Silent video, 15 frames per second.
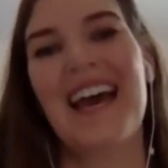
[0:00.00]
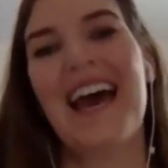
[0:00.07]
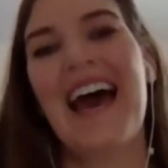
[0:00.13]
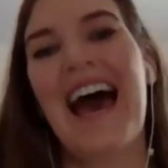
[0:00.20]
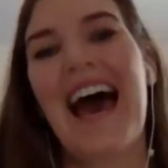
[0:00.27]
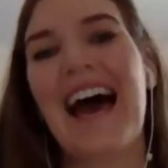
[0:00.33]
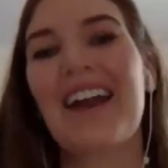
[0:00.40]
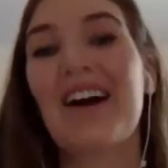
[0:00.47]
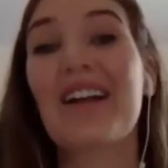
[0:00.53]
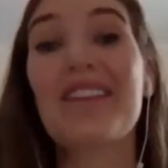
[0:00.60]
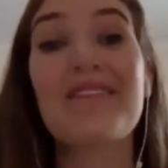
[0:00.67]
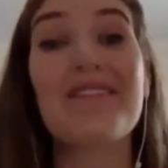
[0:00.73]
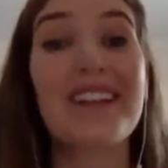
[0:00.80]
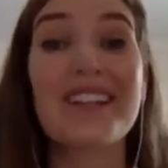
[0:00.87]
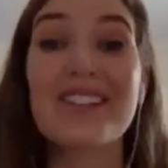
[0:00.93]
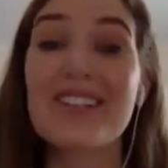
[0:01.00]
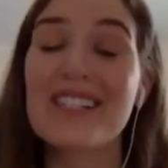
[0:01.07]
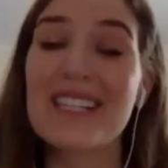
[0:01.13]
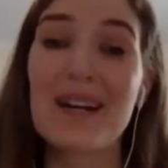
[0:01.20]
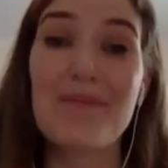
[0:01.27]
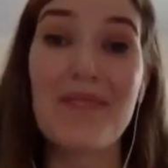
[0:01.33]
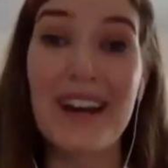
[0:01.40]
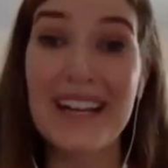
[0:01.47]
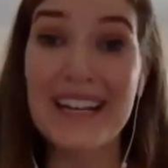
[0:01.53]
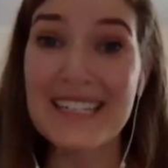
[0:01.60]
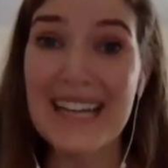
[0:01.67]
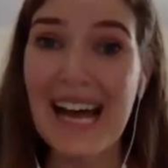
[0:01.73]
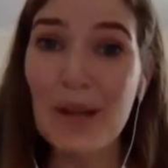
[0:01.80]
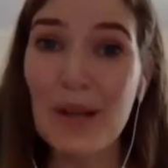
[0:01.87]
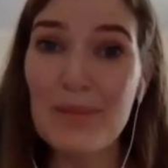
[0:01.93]
And all the villagers come running to
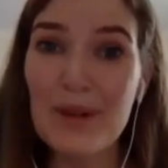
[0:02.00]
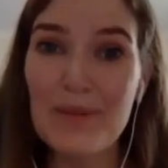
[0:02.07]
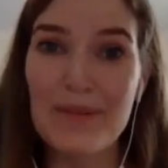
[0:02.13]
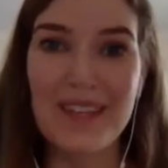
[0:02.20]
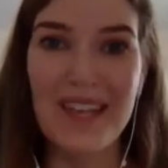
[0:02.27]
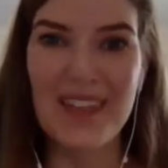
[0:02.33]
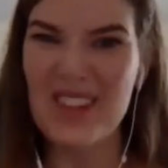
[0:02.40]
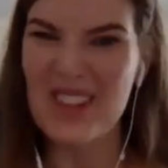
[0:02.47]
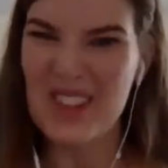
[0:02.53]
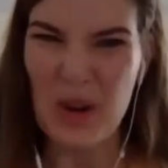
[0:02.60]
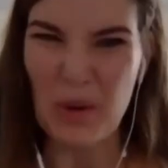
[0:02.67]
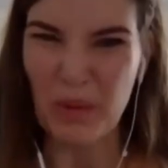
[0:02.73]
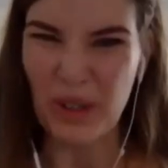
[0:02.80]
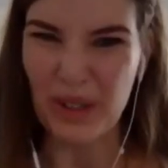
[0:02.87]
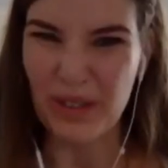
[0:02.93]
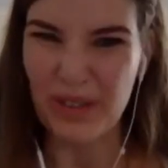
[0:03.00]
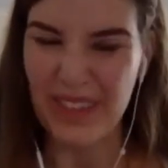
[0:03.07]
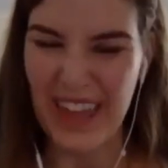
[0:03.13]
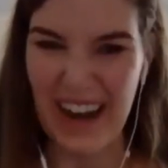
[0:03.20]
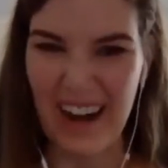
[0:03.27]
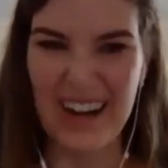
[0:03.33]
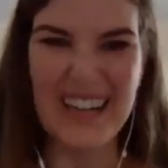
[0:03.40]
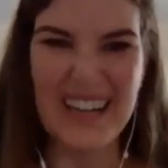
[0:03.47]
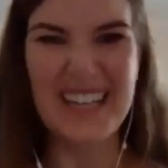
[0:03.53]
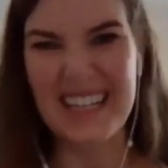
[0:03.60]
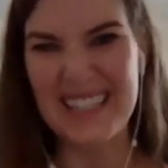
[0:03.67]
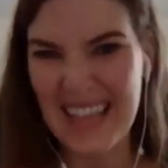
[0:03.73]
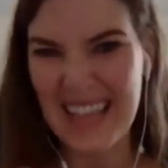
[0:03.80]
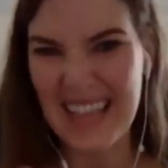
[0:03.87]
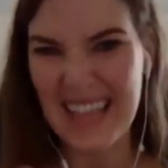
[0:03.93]
help him. And then there's no wolf there. And he
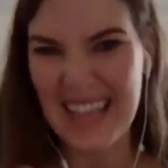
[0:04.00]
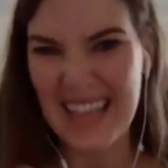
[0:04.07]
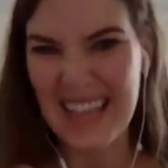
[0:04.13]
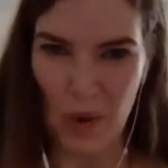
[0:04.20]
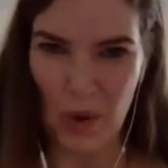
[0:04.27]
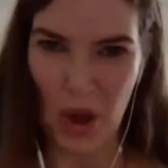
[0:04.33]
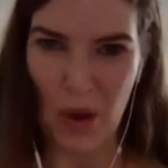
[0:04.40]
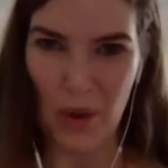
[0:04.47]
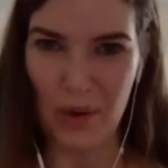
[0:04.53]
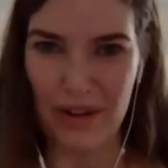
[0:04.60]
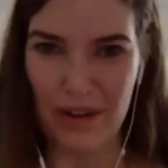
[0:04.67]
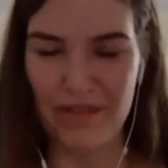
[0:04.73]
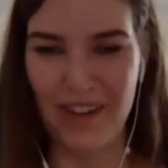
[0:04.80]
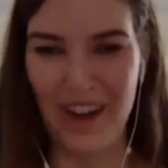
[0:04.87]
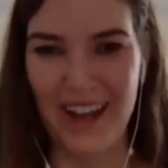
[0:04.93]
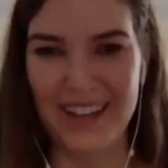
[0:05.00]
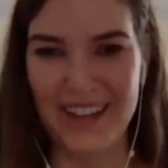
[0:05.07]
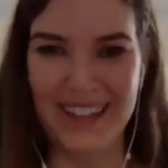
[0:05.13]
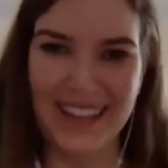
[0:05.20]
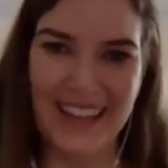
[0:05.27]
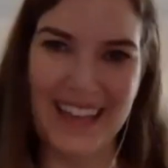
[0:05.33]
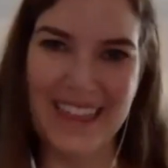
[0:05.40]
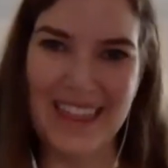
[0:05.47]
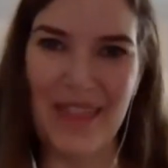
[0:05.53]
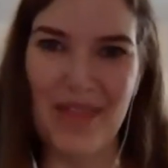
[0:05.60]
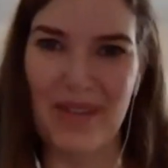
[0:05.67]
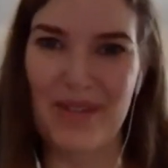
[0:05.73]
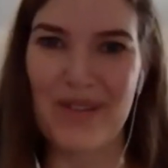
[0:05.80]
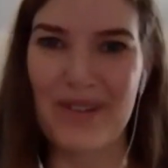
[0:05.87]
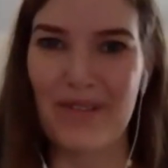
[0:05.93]
does that a few days in a row. And finally, like
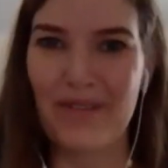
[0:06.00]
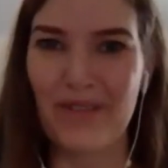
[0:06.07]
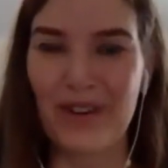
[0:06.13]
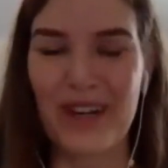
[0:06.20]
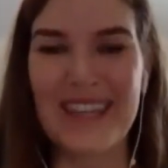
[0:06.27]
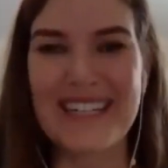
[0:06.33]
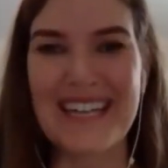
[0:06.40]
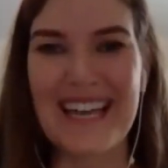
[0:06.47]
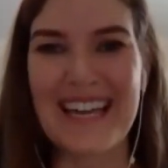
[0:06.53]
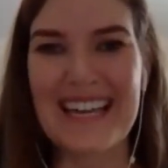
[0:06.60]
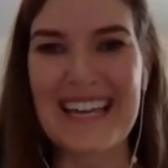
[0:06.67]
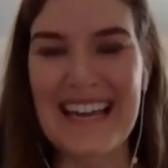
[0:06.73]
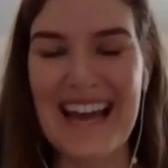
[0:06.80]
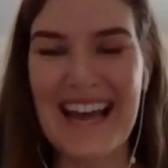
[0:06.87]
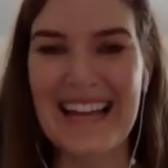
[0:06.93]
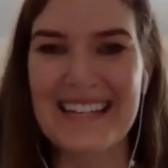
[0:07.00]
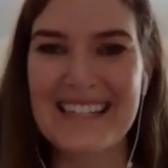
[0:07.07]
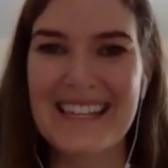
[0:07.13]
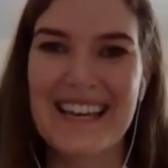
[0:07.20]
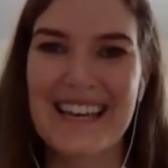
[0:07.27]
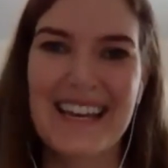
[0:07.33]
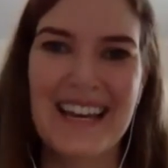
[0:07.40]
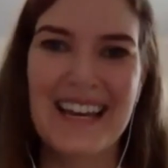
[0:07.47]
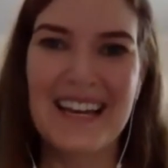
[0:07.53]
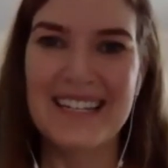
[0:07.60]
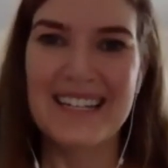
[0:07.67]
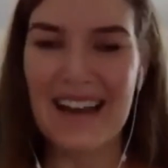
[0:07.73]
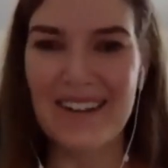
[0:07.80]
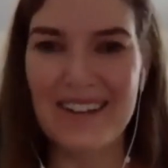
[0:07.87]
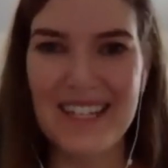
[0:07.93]
the third or fourth day, he heads
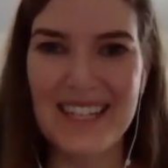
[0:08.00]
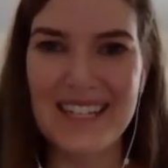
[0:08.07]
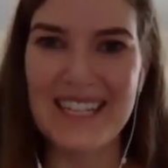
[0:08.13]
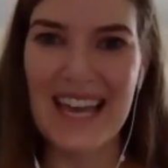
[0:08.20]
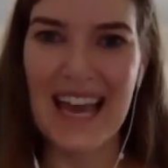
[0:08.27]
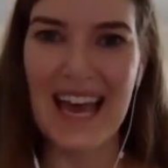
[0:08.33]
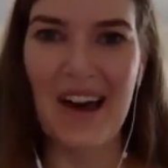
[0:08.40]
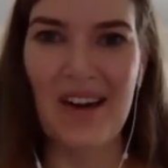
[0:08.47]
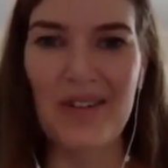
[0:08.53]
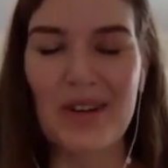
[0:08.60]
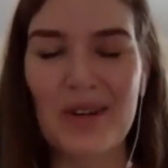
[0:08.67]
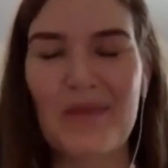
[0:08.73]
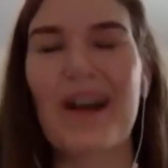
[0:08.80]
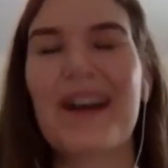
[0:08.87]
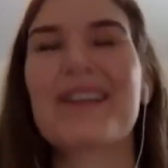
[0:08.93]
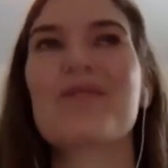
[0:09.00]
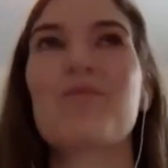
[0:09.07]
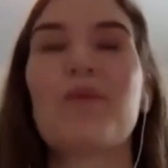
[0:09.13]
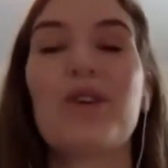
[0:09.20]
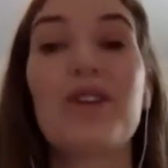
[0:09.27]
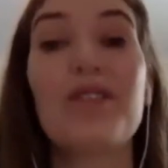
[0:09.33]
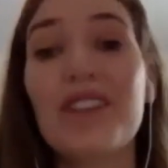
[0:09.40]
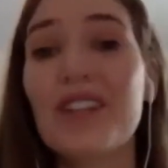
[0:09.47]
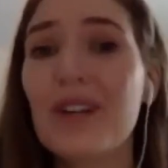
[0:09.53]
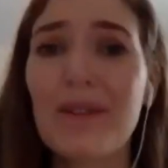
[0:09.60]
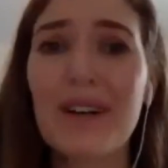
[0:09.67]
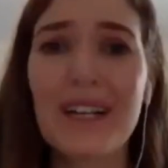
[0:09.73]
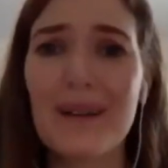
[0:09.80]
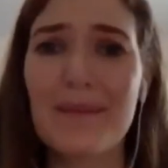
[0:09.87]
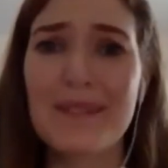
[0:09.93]
down to the town and cries, Wolf. And no
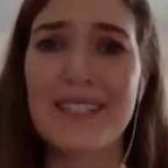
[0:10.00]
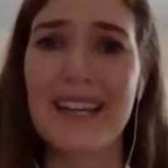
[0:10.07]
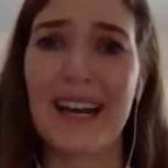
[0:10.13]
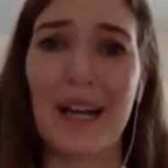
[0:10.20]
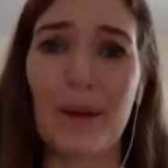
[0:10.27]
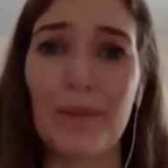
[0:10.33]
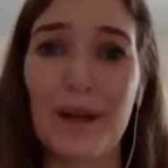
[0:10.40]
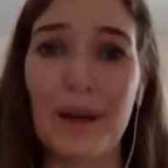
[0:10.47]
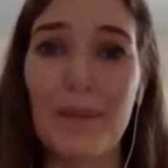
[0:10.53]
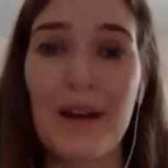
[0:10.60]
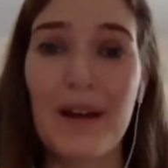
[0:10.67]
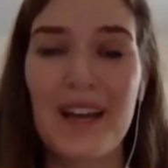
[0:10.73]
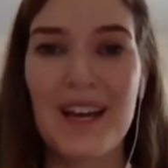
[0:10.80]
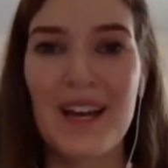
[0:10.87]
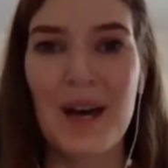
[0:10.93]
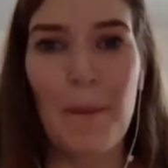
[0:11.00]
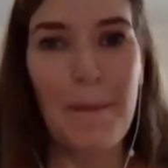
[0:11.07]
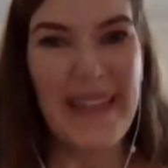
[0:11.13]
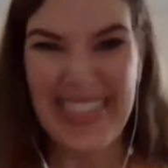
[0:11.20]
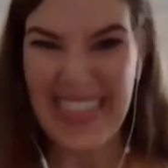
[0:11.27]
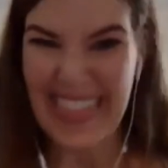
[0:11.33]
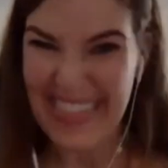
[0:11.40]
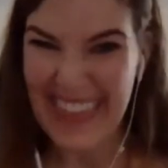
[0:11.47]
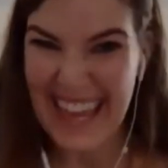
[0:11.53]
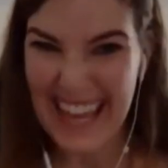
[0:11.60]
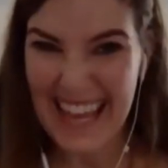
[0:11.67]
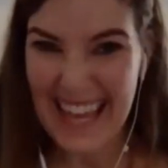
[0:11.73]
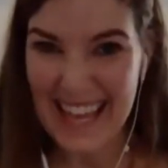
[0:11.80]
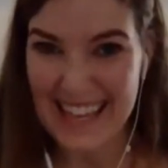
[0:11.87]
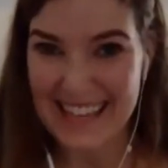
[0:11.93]
one comes to help him. But the thing
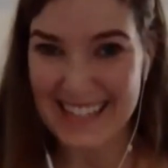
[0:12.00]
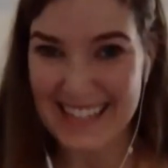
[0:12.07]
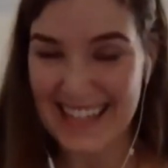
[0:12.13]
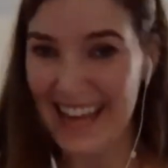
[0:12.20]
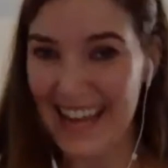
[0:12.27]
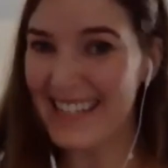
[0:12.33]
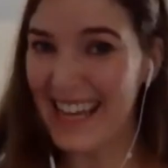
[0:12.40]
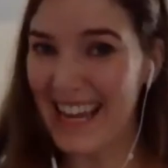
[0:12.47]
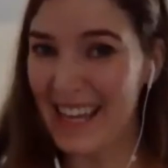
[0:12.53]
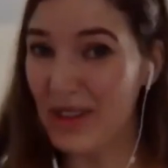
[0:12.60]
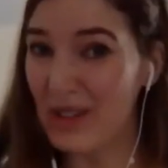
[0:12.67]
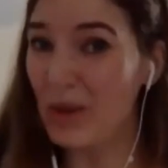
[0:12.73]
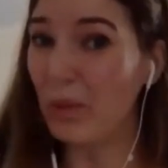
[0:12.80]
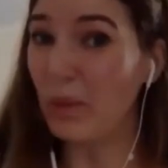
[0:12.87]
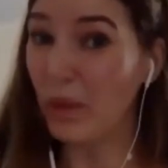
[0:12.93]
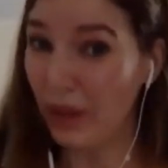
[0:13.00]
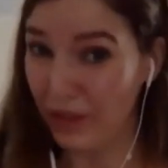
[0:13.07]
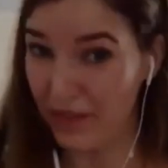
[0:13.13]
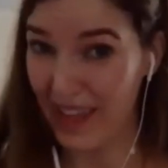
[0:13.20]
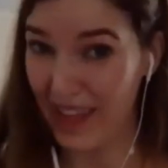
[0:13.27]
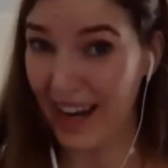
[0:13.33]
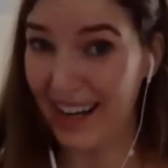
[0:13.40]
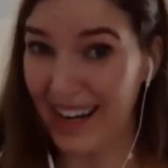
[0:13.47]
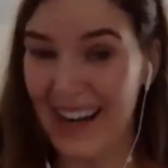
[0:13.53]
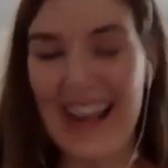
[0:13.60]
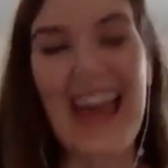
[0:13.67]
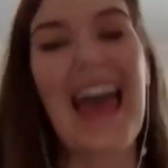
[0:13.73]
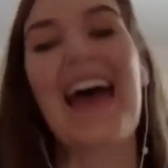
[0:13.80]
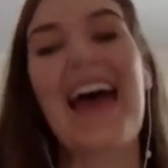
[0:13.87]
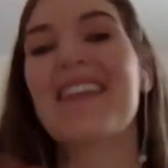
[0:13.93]
is, that day there's a wolf there.
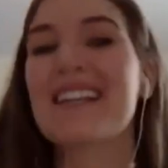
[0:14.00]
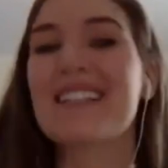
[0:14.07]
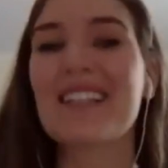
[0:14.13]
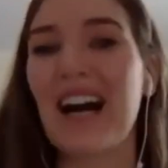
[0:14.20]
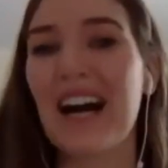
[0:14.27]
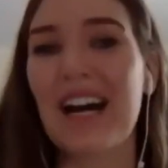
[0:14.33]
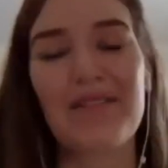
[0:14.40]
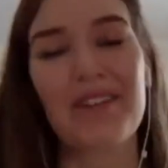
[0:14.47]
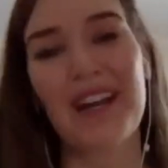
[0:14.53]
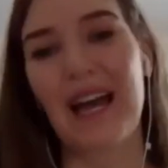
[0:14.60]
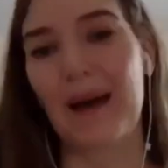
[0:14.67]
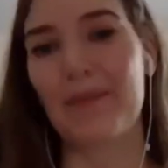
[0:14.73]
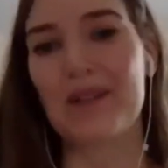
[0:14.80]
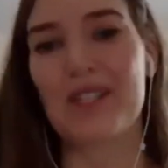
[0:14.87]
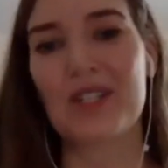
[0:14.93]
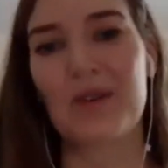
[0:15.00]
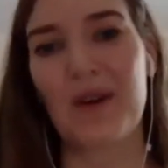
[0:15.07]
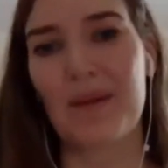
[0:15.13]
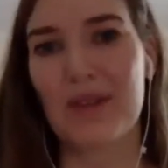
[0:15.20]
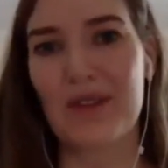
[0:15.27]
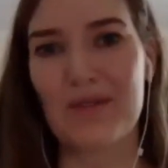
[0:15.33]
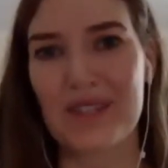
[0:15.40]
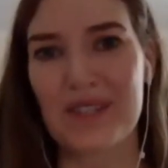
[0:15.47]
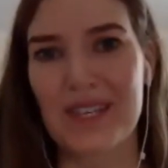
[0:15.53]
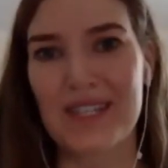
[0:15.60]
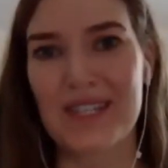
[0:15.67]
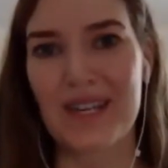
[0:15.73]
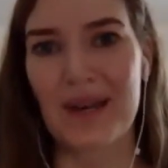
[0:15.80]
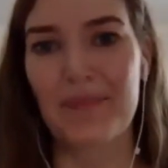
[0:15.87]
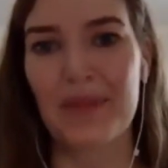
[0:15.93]
And that's kind of what happens to our immune
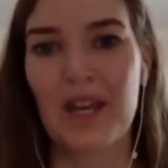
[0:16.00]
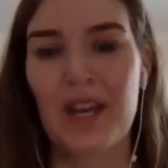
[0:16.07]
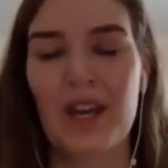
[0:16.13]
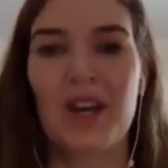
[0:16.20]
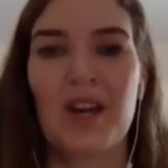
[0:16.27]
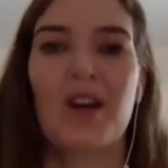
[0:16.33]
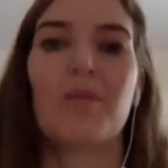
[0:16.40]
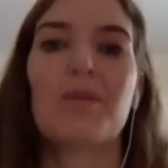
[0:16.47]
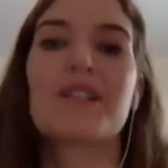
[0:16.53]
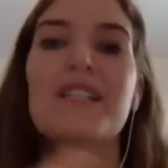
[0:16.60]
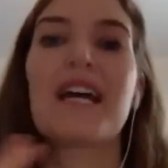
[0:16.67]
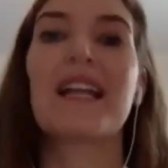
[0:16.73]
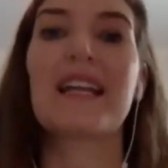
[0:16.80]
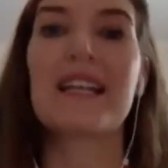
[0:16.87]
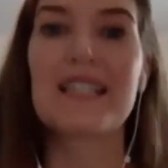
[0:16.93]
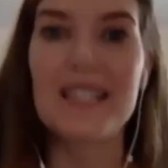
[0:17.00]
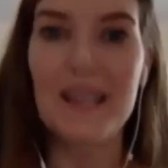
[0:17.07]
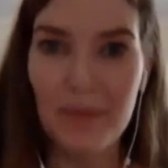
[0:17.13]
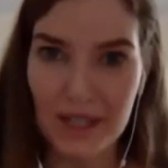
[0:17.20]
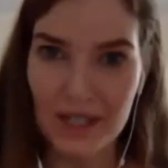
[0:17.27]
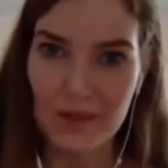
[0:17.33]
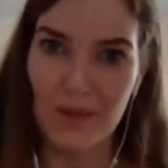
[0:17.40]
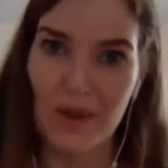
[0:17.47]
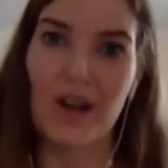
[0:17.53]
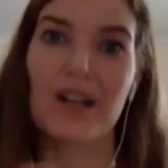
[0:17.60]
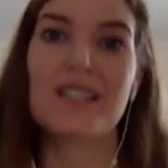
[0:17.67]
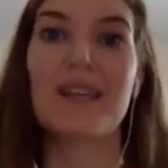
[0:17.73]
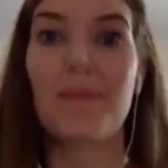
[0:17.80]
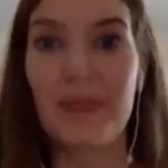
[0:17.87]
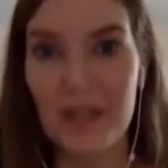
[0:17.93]
system. We're telling it something's wrong,
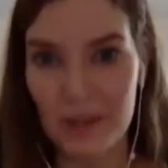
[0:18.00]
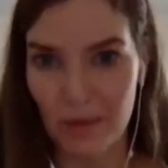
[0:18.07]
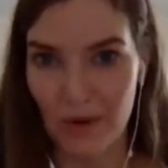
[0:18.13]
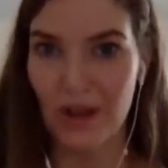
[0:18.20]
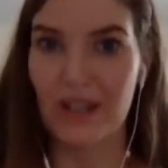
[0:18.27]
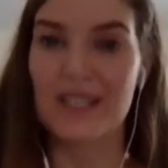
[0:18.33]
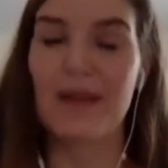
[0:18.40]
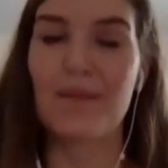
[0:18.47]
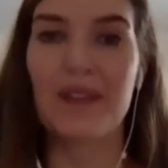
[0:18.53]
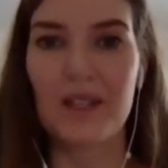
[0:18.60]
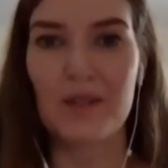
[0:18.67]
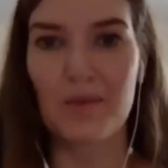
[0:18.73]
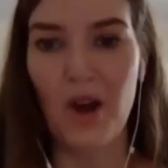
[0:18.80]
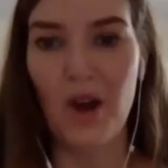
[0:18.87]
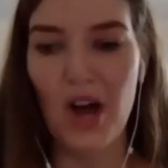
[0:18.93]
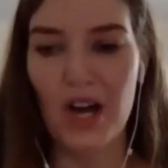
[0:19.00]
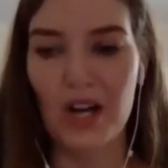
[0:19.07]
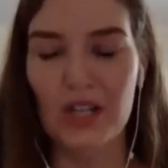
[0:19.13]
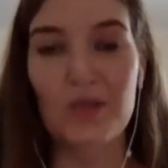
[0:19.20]
something's wrong, something's wrong.